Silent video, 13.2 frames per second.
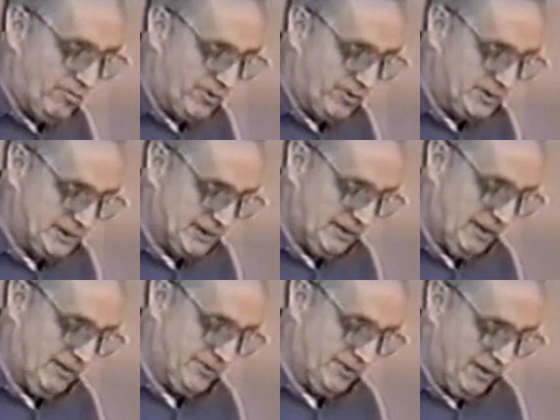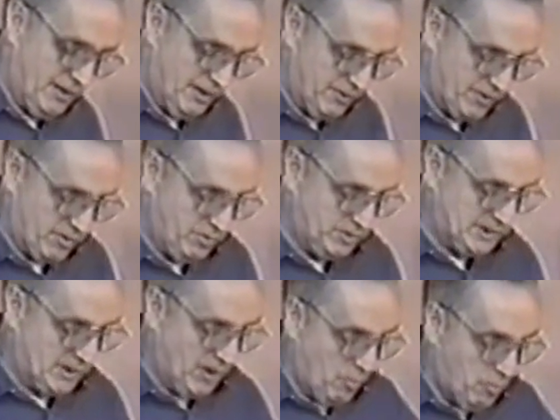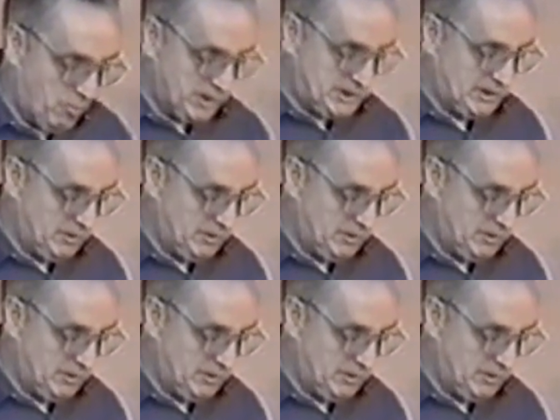verse 11, the crew says, what